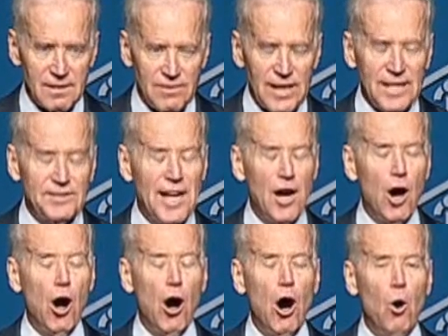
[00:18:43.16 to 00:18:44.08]
that they
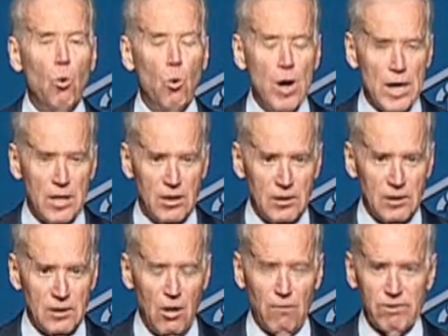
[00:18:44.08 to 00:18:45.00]
all will,
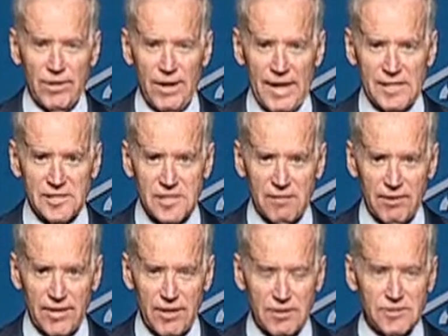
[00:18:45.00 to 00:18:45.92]
over the next
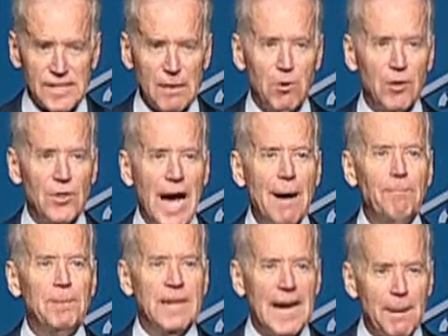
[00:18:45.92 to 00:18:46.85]
several years, they will
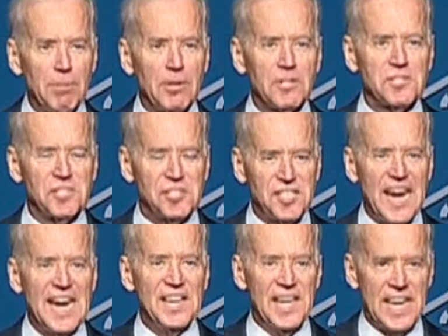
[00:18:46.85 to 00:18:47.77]
not be able to
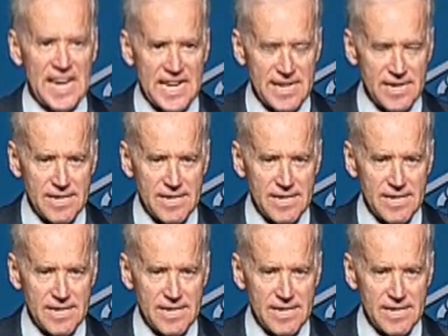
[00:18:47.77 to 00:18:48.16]
sustain the heat.